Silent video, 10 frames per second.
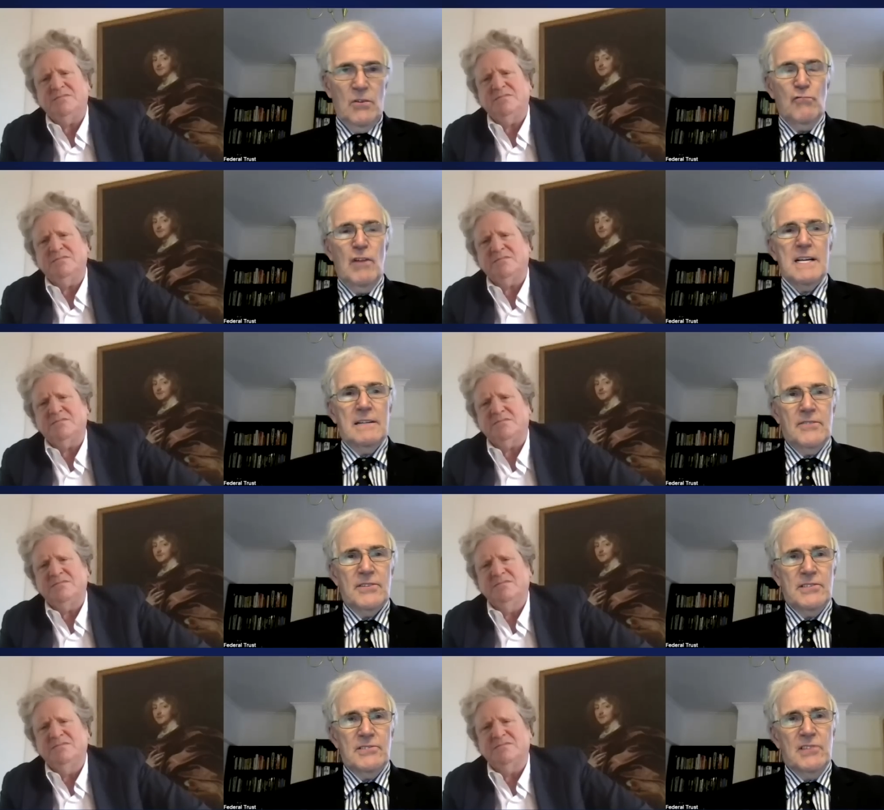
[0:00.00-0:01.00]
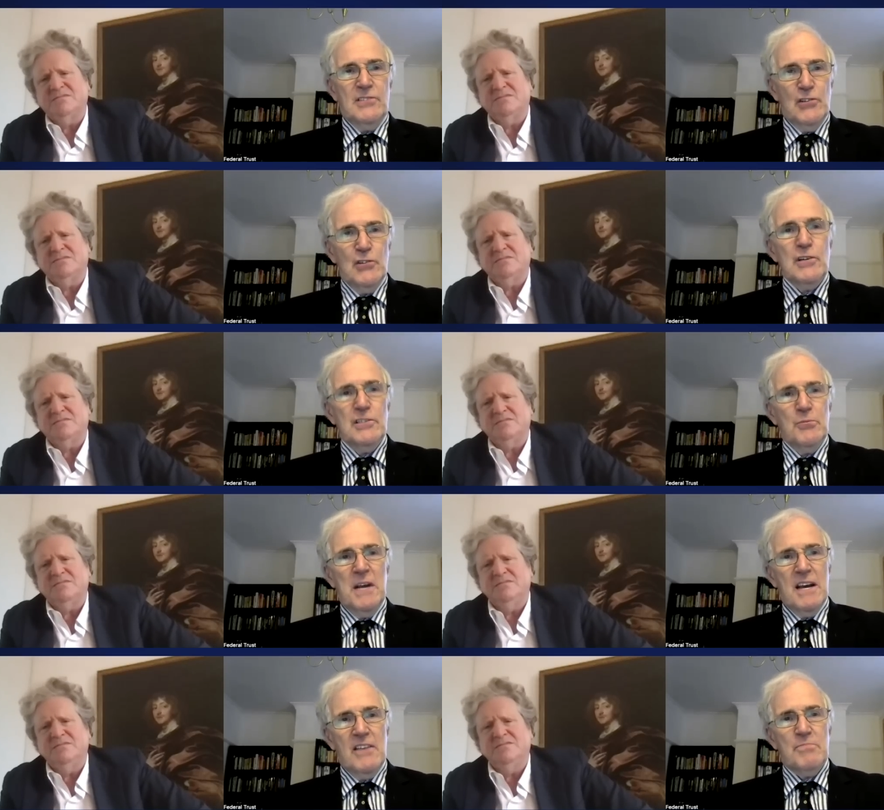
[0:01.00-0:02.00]
Speaker 1: right that as, as long as we
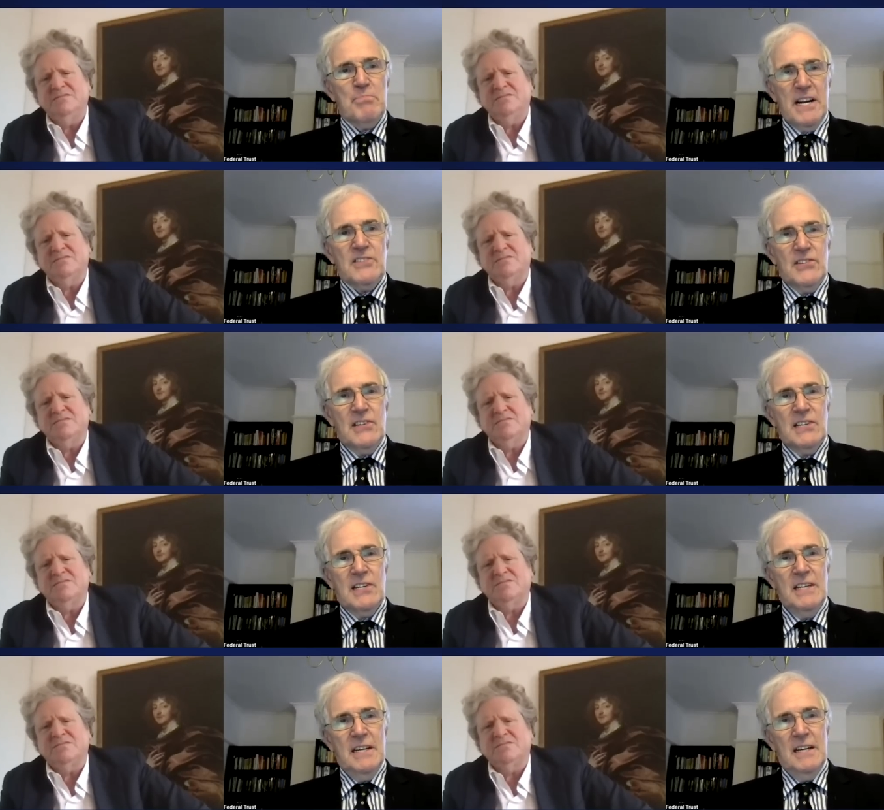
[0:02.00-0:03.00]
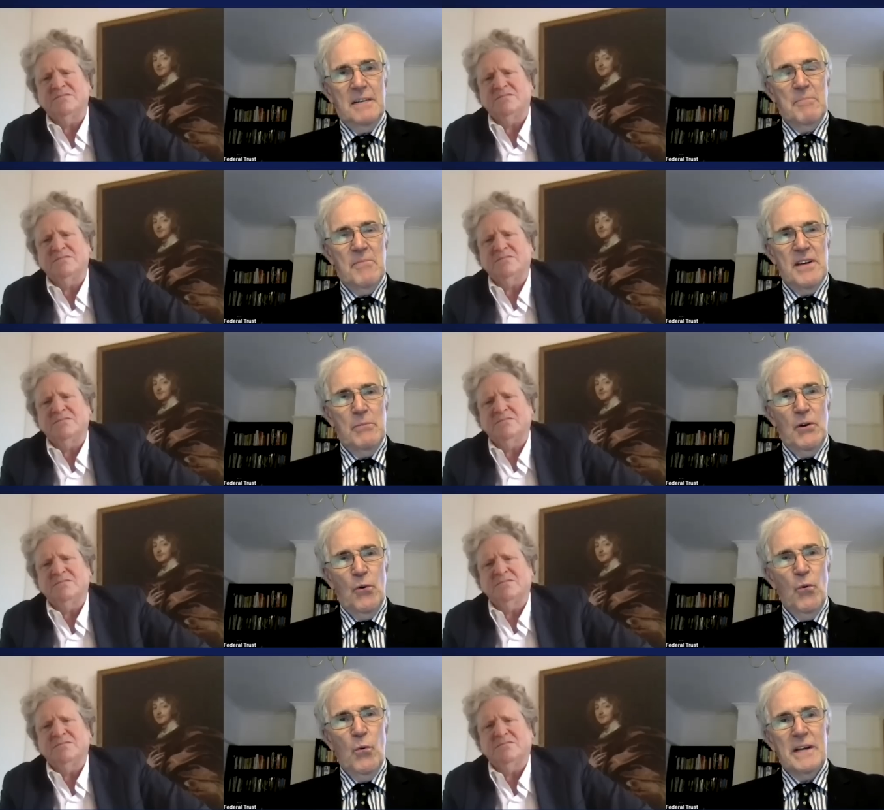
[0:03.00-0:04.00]
have Brexit, um, there will
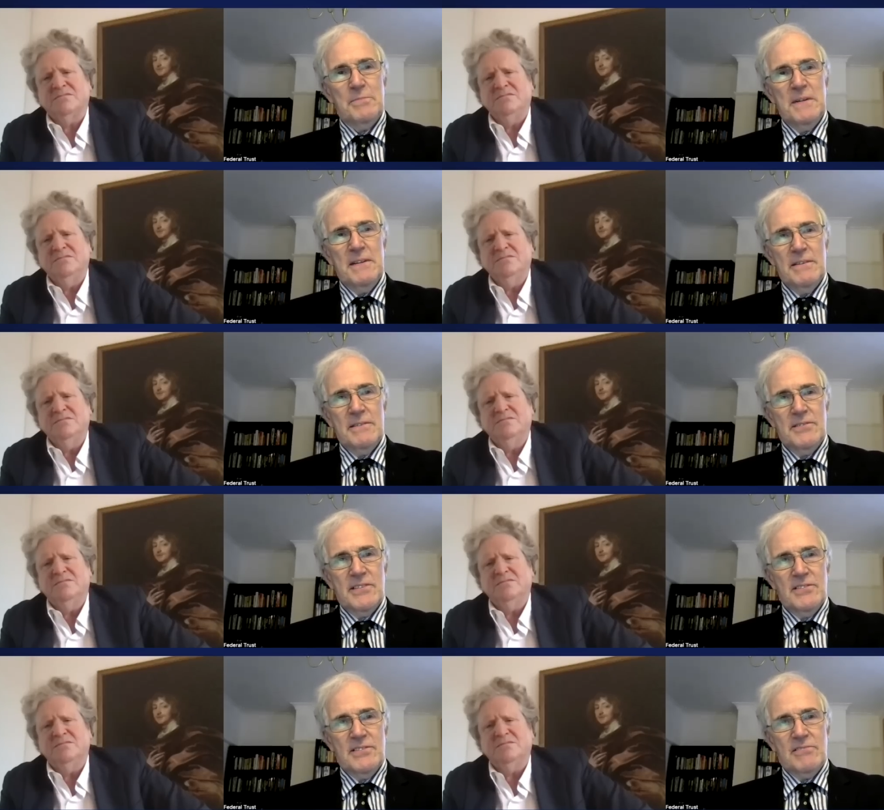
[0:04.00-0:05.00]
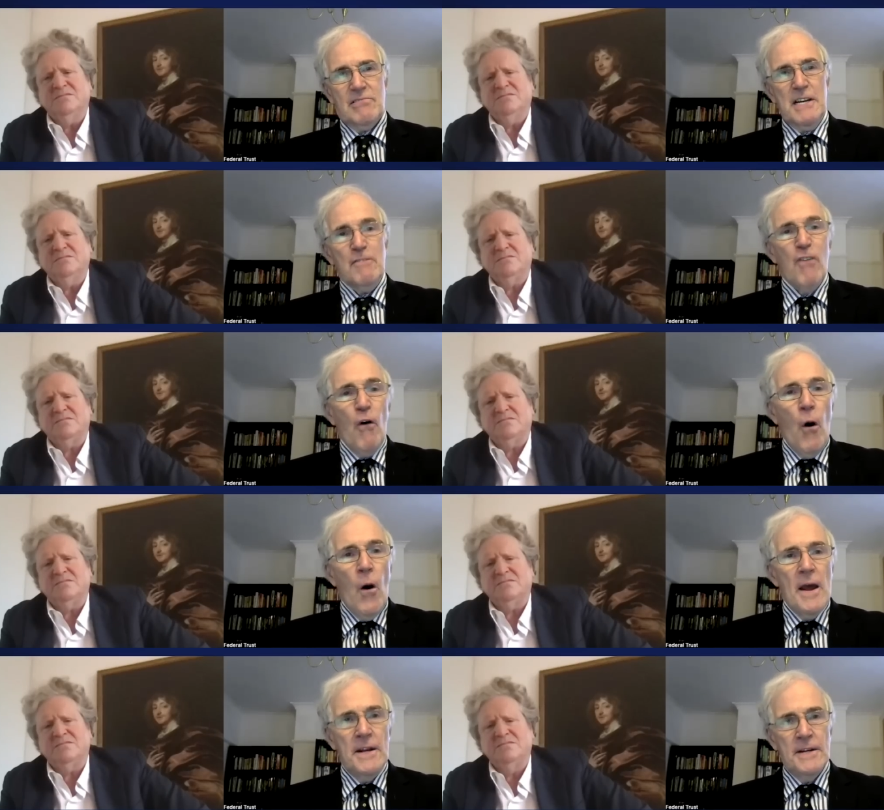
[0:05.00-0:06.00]
always be this this great
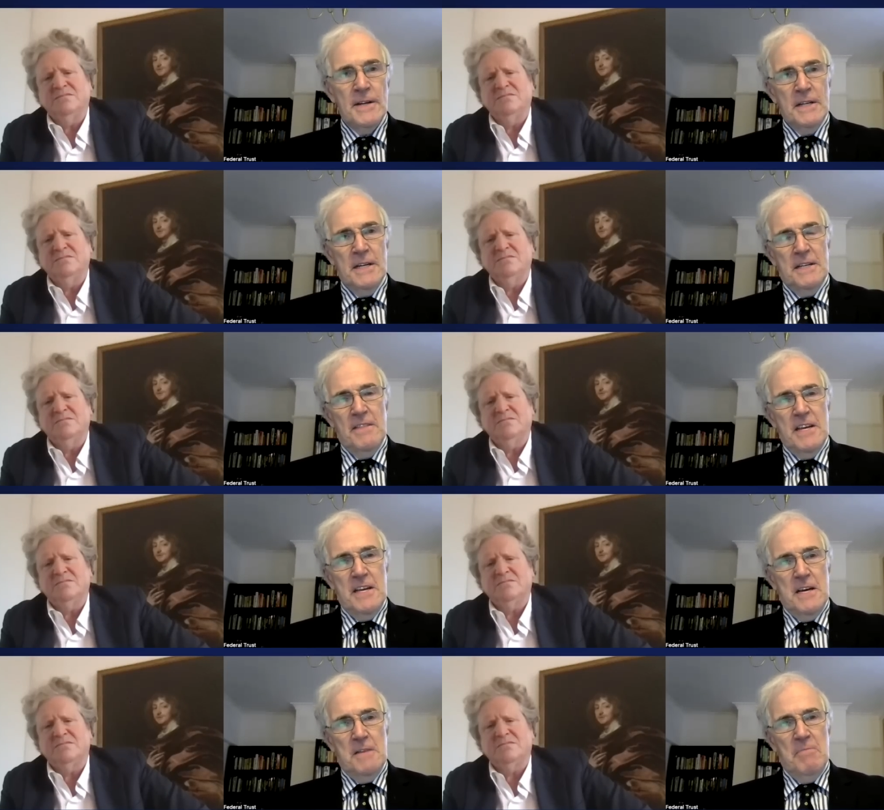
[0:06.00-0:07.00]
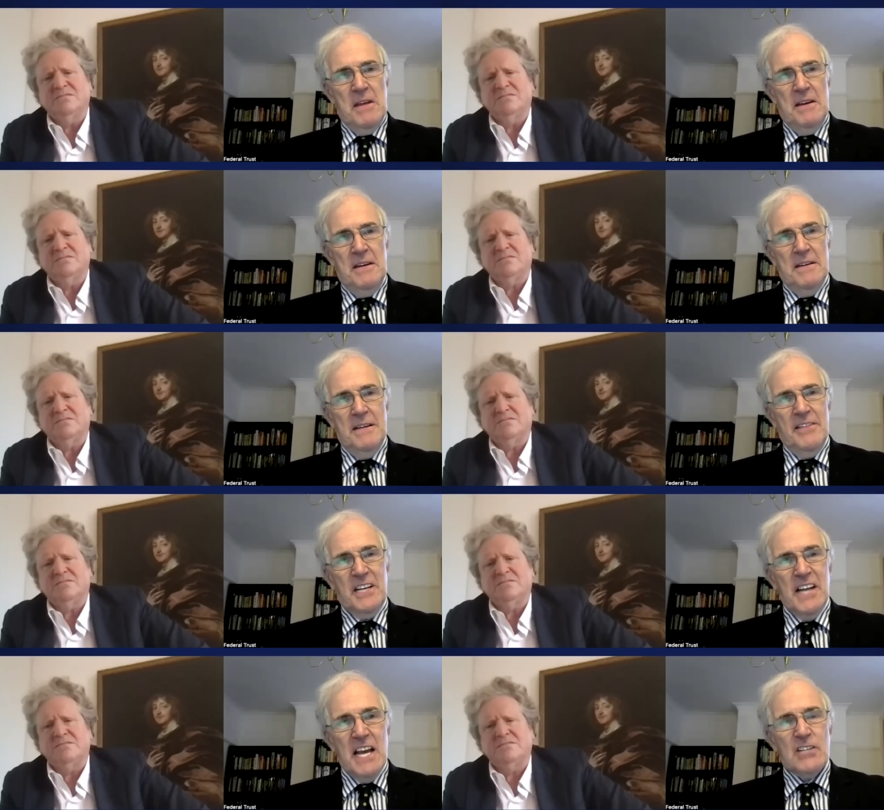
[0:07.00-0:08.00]
void in the um, uh, in the
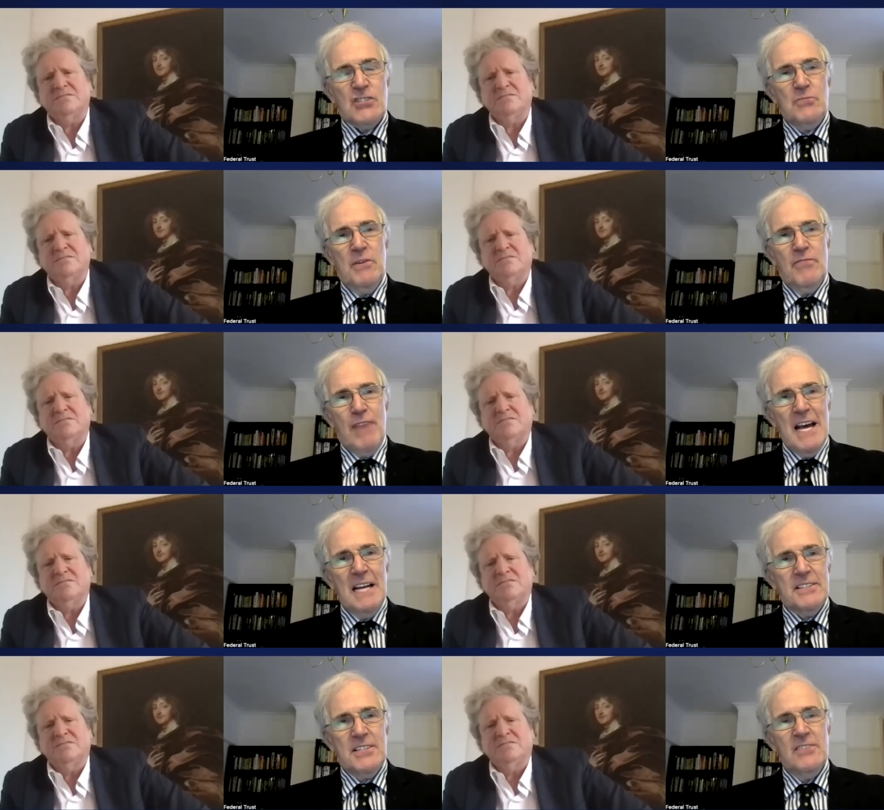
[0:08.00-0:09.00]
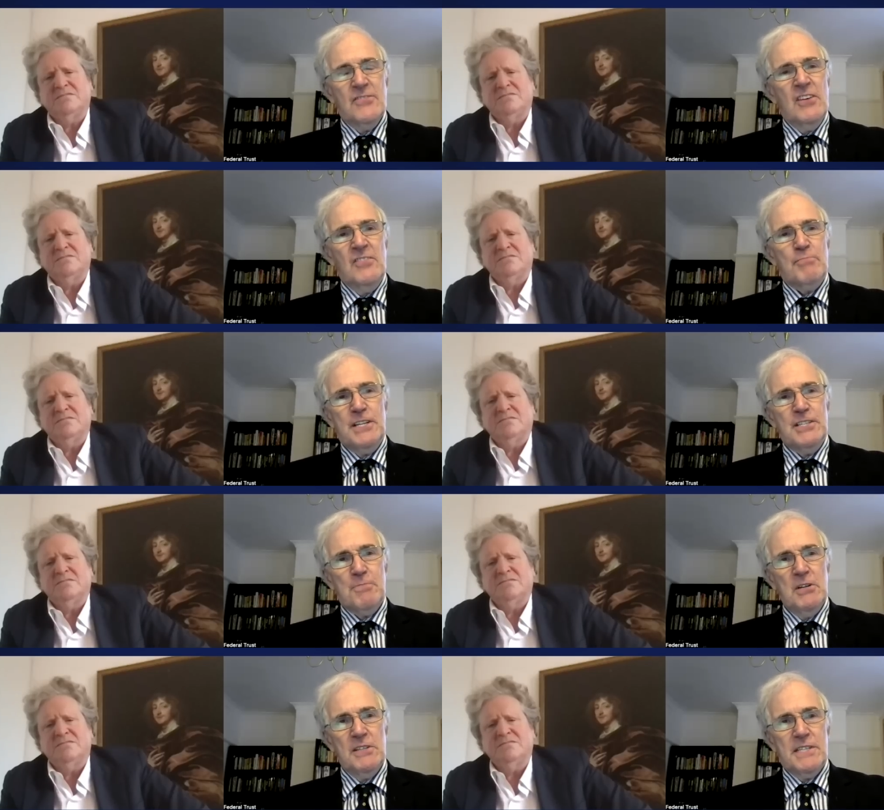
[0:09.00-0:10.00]
connection with reality of, of British
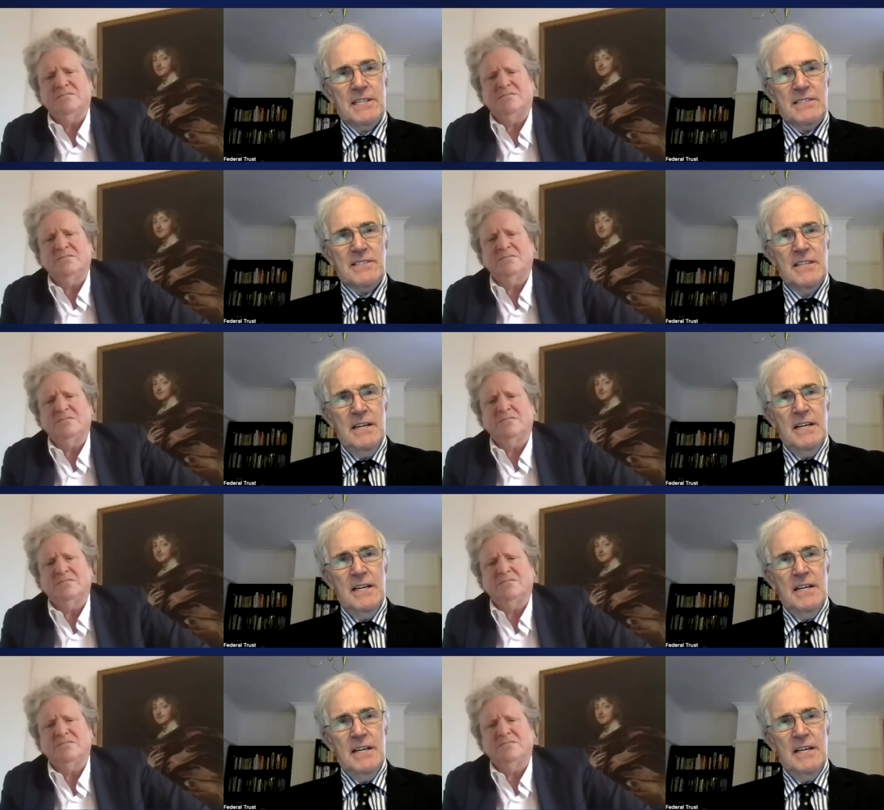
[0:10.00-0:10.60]
politics.